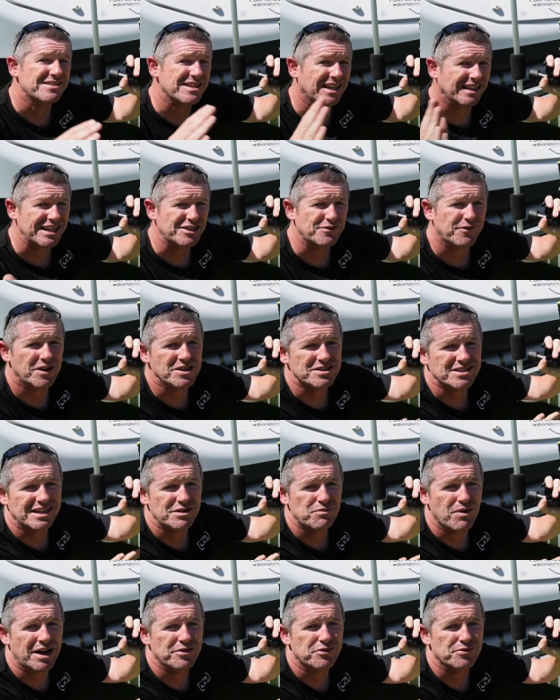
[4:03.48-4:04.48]
So let's firstly
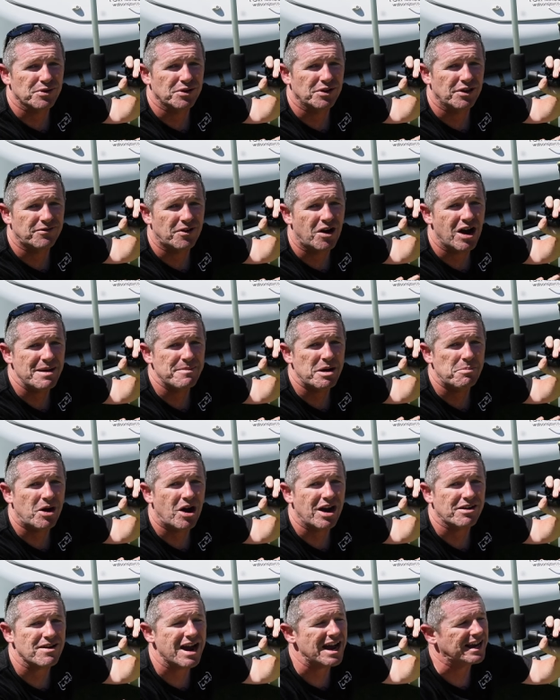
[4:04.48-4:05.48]
run through the Fiamma
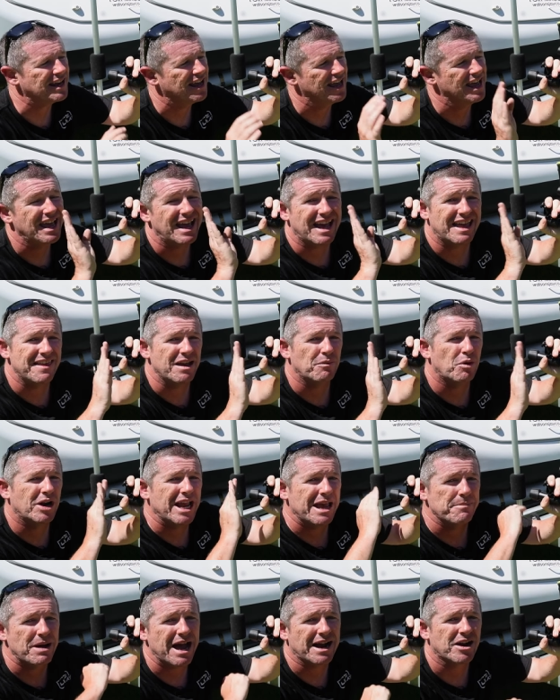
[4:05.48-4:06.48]
bike rack and then we'll
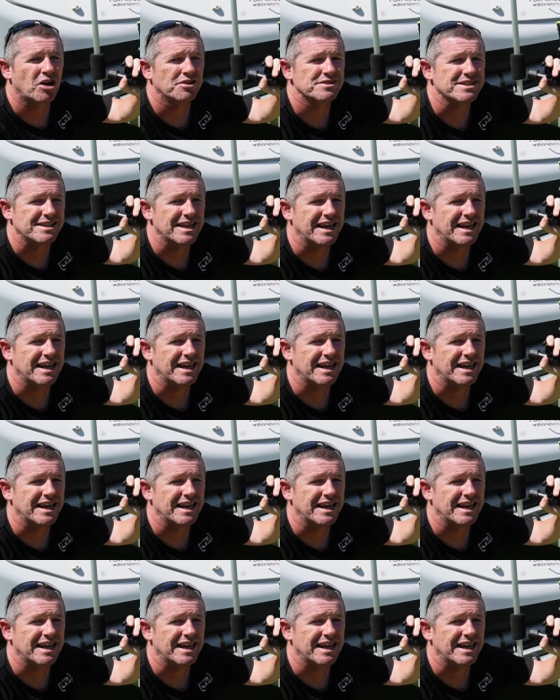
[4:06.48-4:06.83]
get back onto